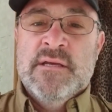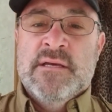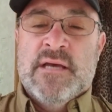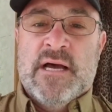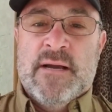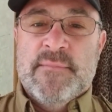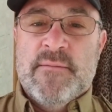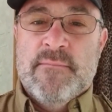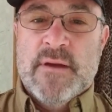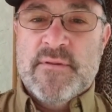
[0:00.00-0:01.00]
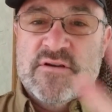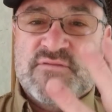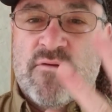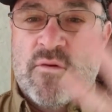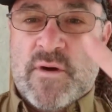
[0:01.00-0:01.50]
Um, remember, there's
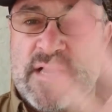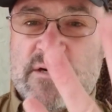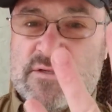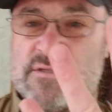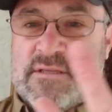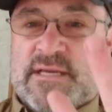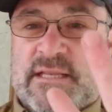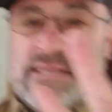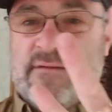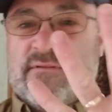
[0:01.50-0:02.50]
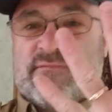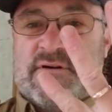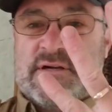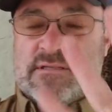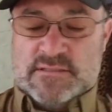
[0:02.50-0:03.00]
four wires that leave the
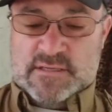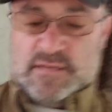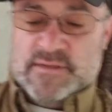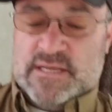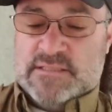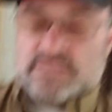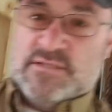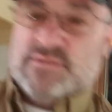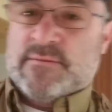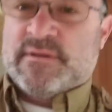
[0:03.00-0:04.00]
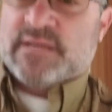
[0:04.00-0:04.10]
furnace. Here, let me guys sit you up back